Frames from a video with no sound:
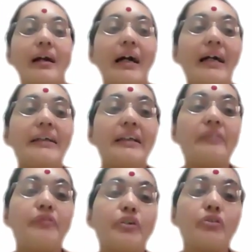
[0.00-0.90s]
And
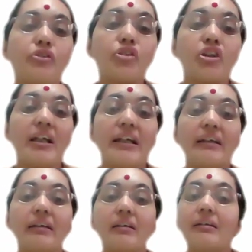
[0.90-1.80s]
if you
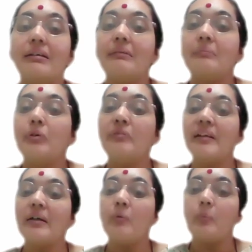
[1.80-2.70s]
check
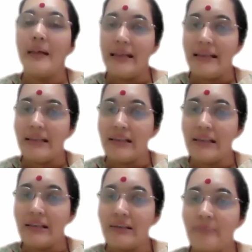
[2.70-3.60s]
moving
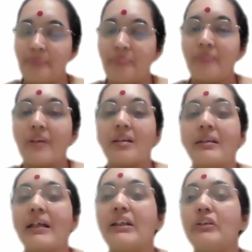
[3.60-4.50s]
west,
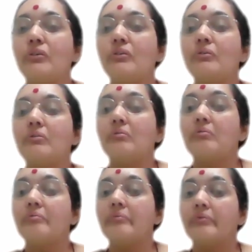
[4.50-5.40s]
then you
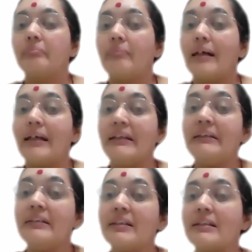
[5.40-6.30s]

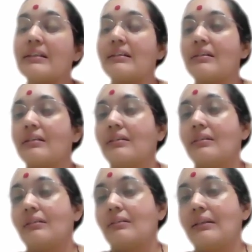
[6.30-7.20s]
minus
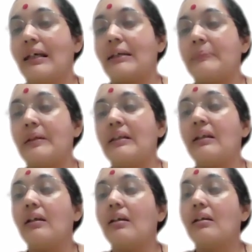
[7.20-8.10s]
that
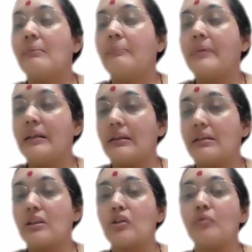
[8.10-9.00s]
many
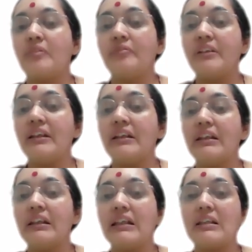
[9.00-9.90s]
minutes. So 15
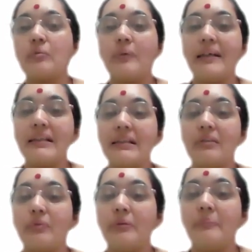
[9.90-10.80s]
degrees
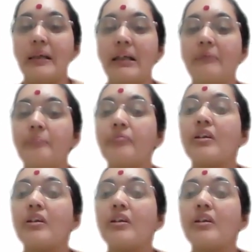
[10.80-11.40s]
west would be